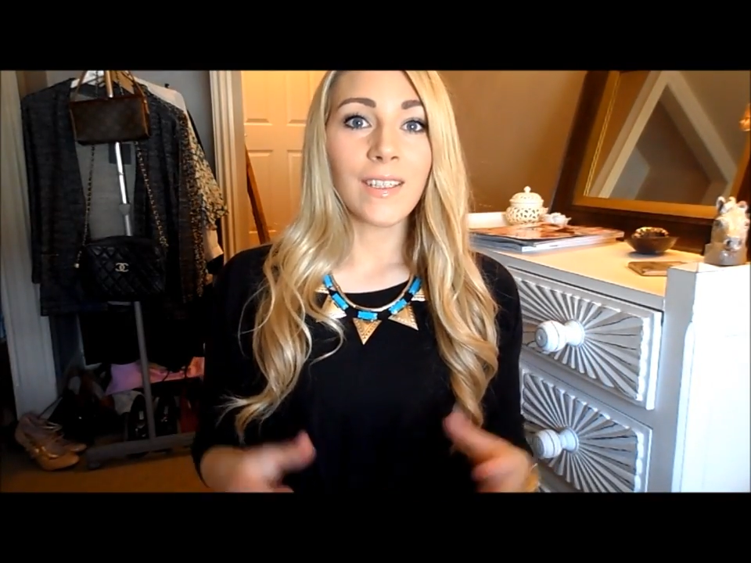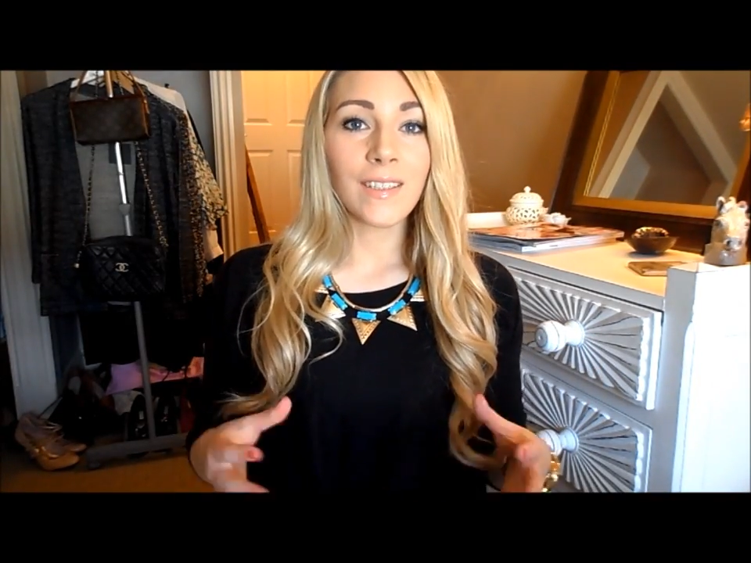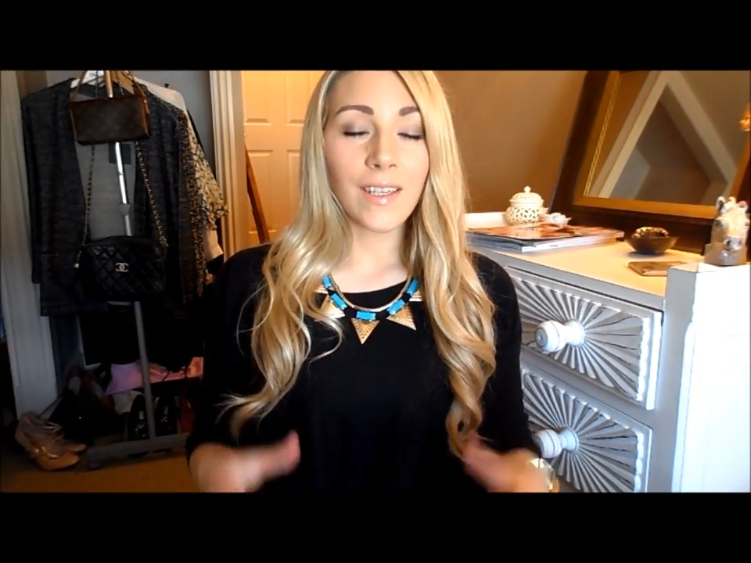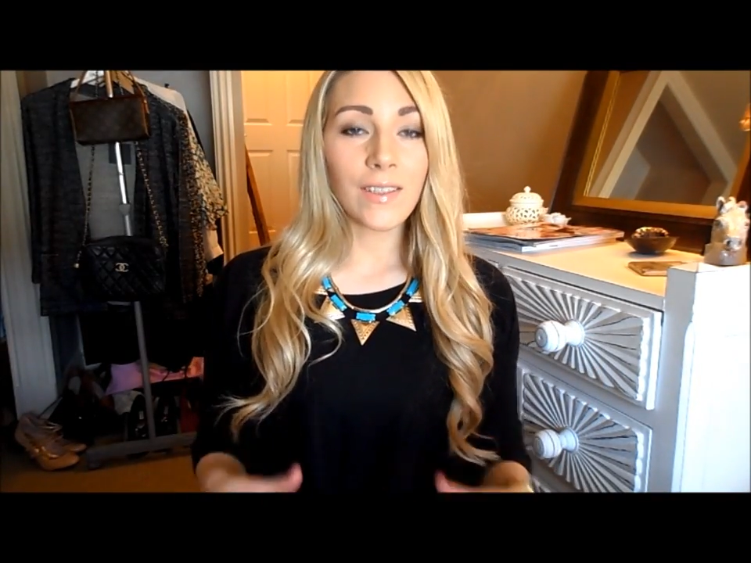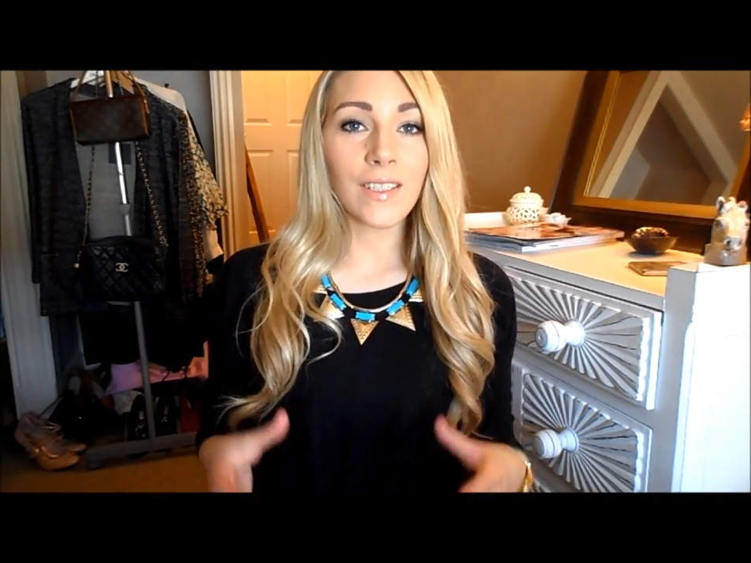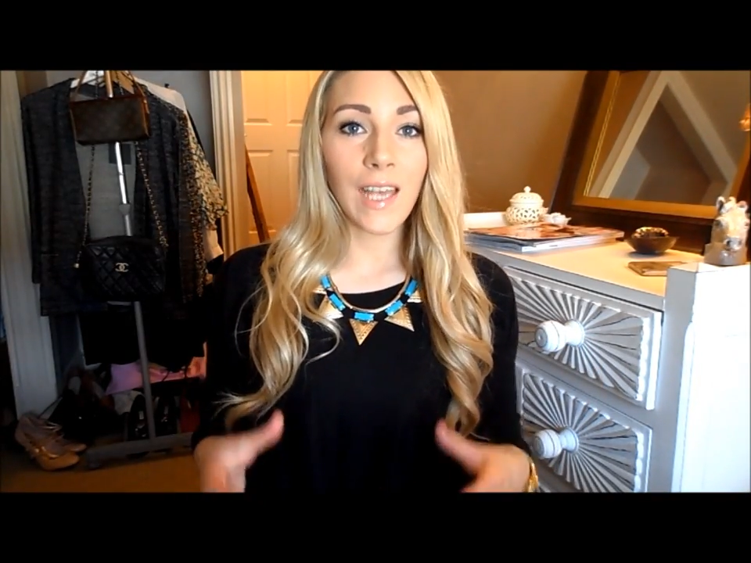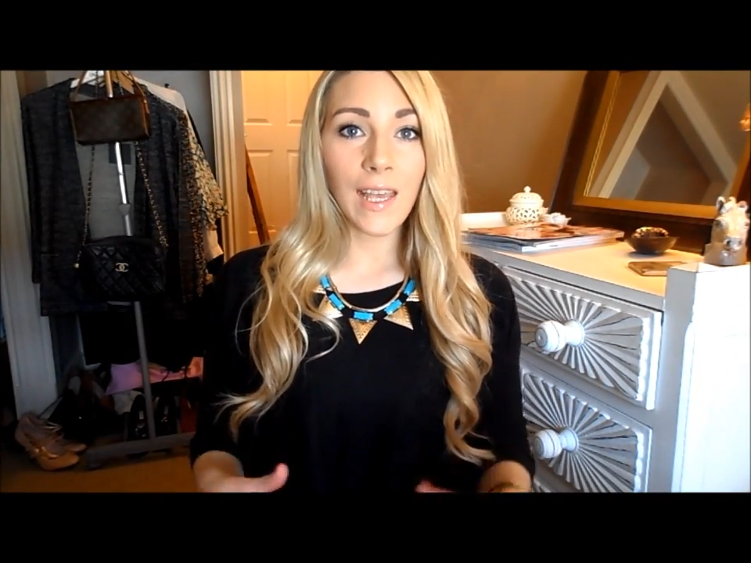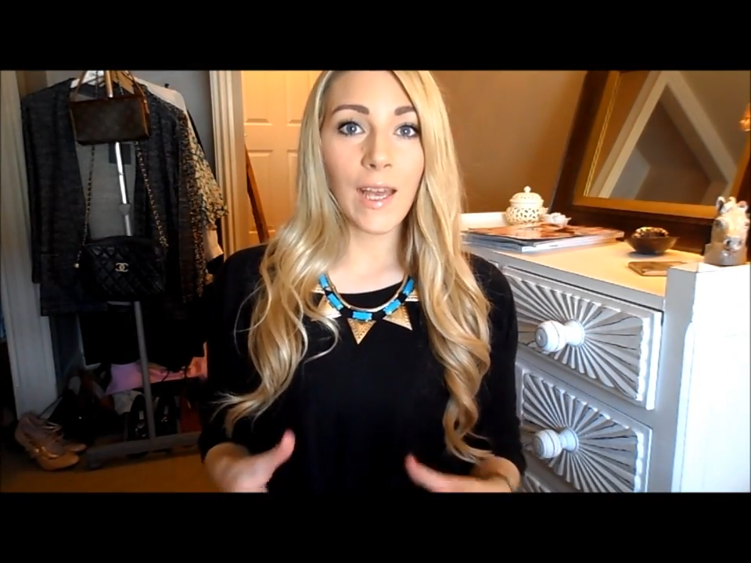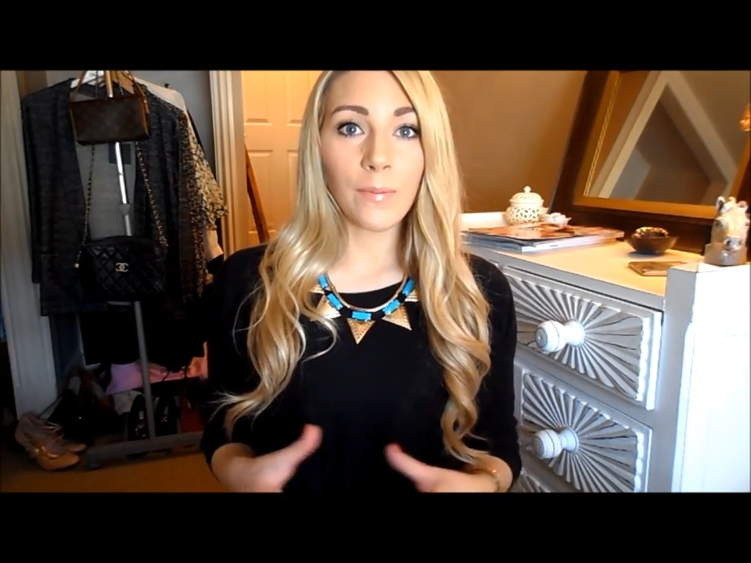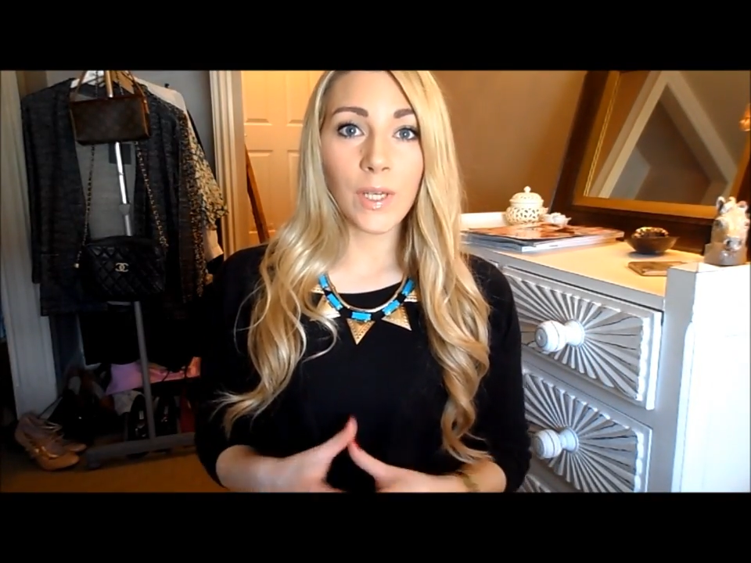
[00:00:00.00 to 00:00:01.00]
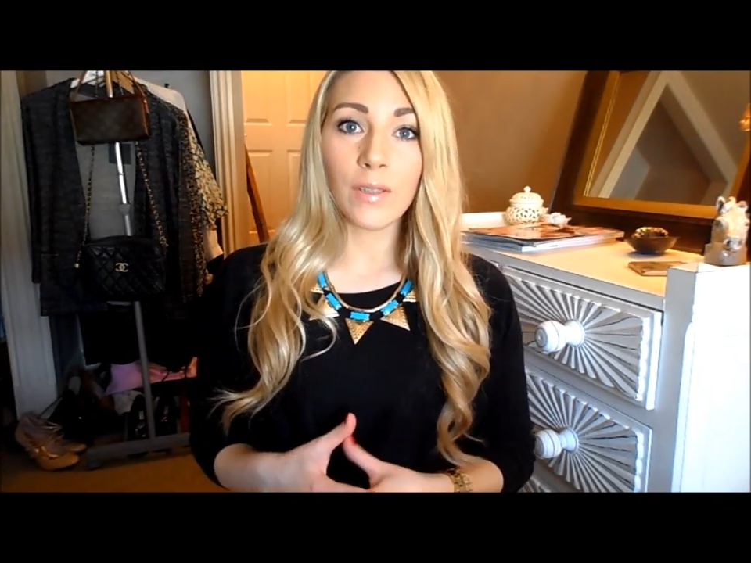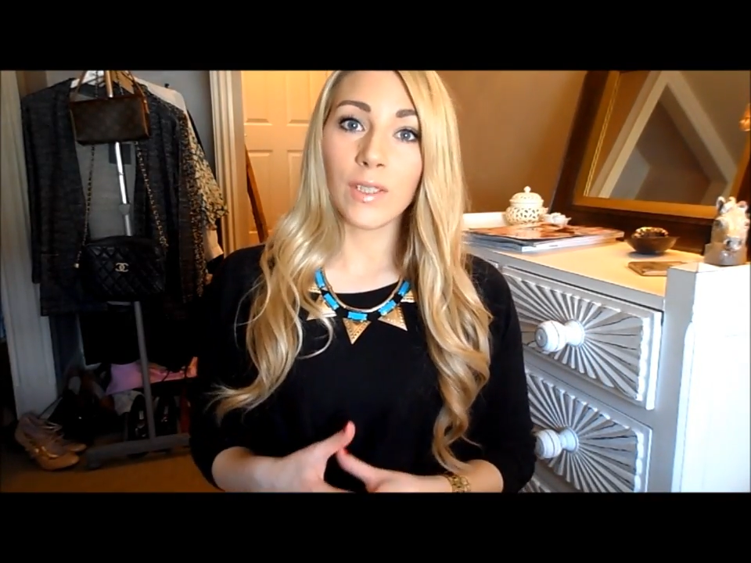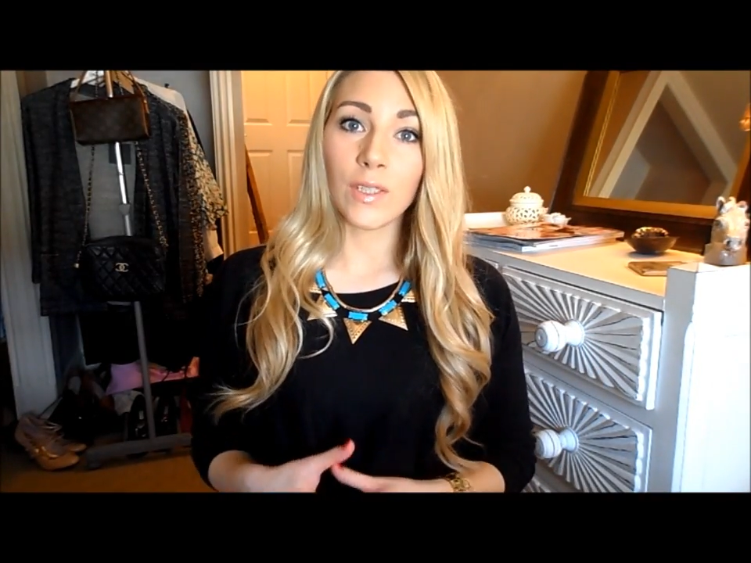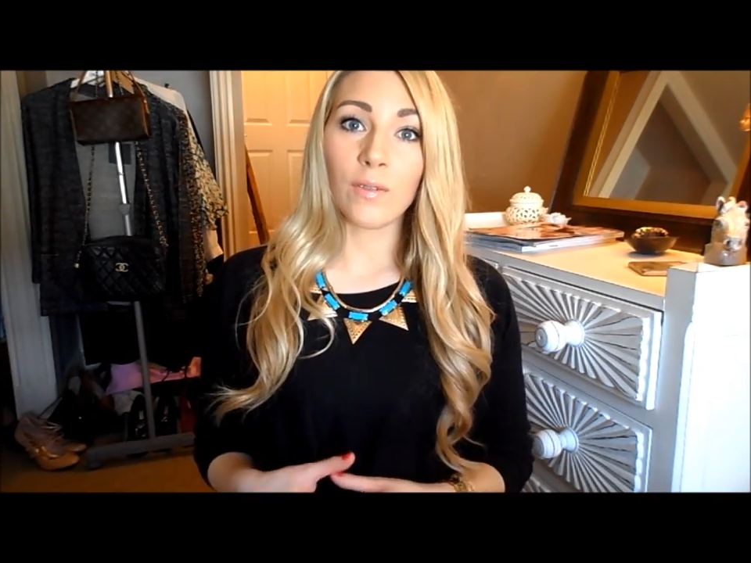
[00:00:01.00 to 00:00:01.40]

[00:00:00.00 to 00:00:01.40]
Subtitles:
So today I'm going to